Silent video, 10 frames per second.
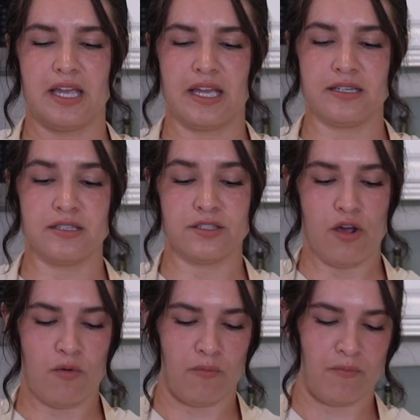And
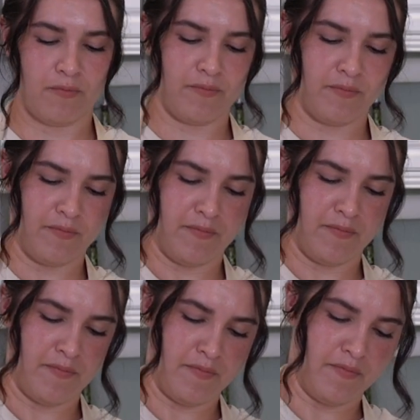go.
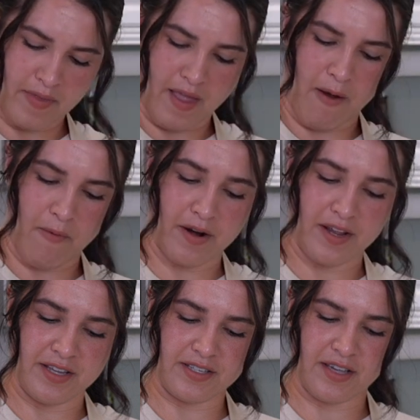That one
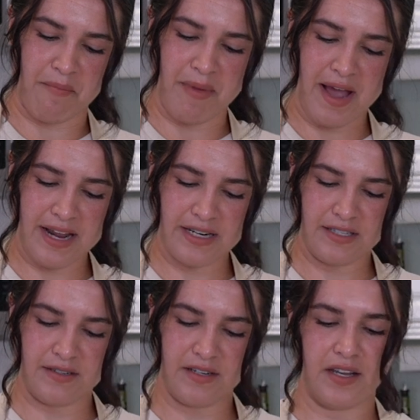is
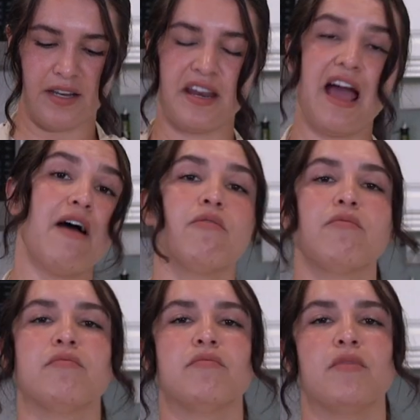combined. Now,
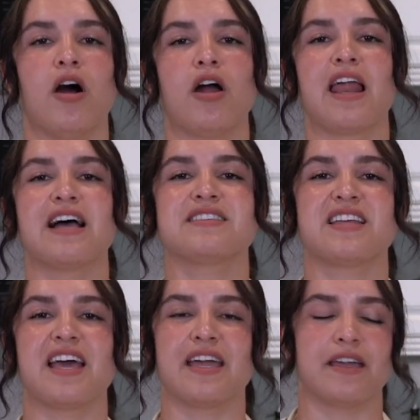our
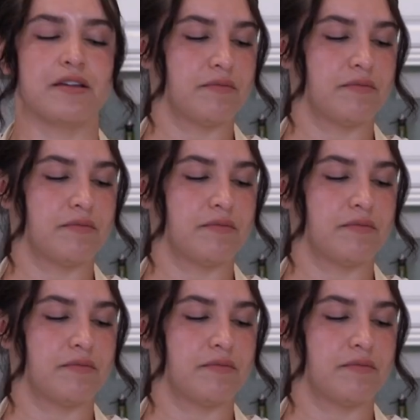last egg.